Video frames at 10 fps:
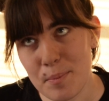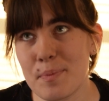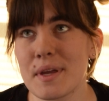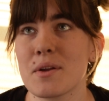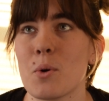
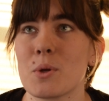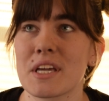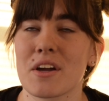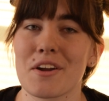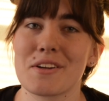been
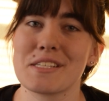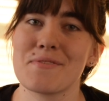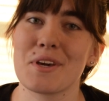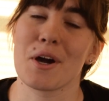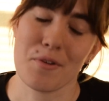holding on our
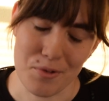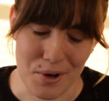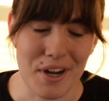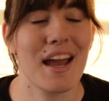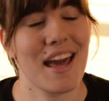DVR
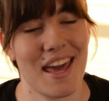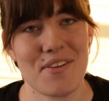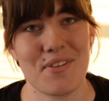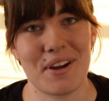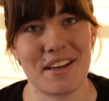for
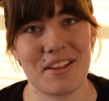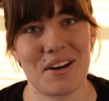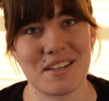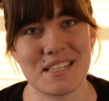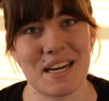a very
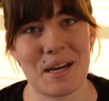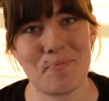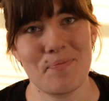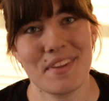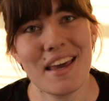long
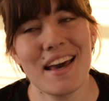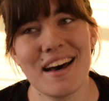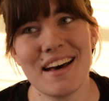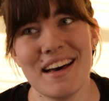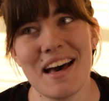time.